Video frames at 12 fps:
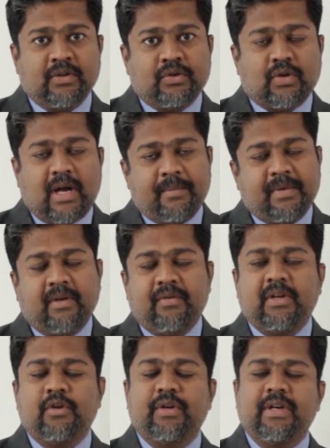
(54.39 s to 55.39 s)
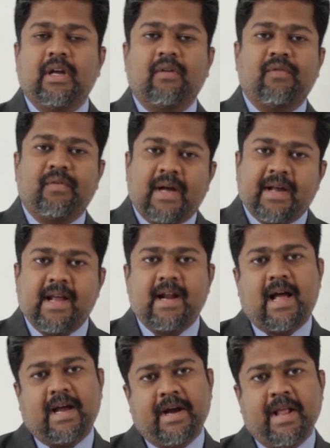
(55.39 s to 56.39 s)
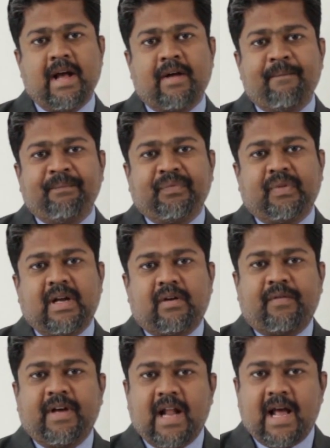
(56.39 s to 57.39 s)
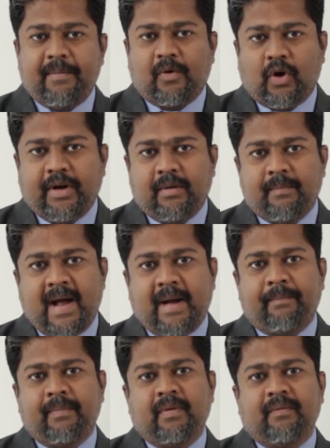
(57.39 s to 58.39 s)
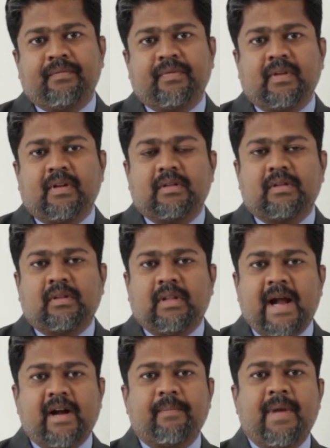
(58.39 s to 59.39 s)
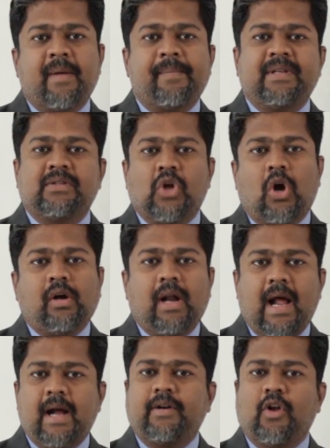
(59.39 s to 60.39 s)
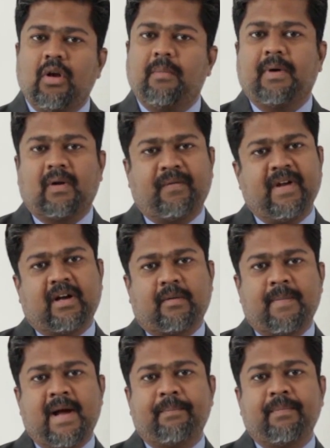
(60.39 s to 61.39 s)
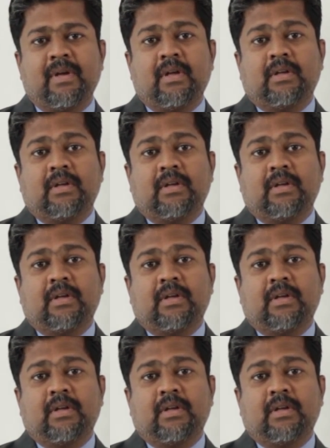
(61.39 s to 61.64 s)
So I am giving you here again idea that when I am drawing map, that map is not at all perfect map.